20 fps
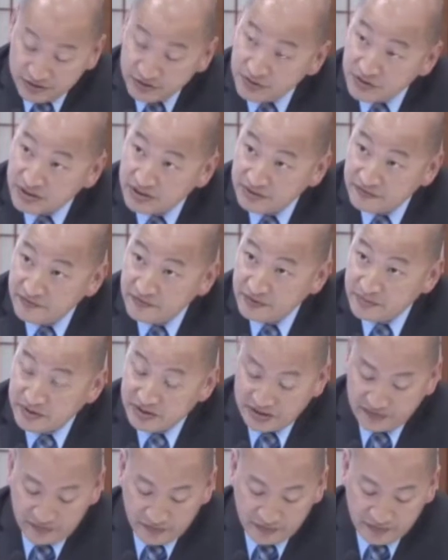used the
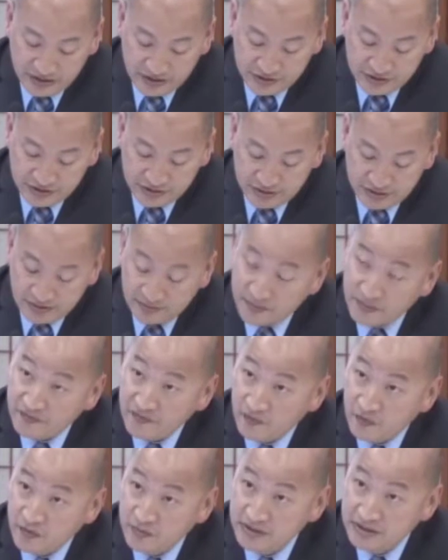FEMA's information and
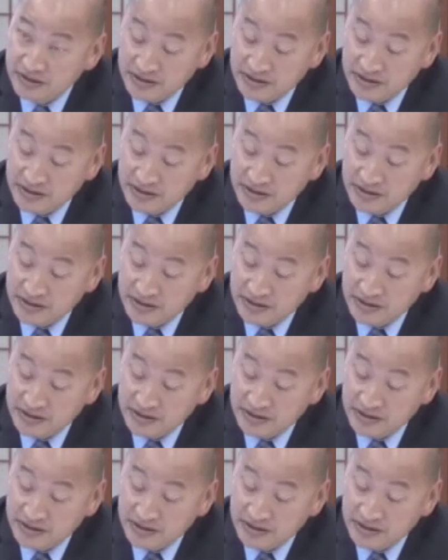performed the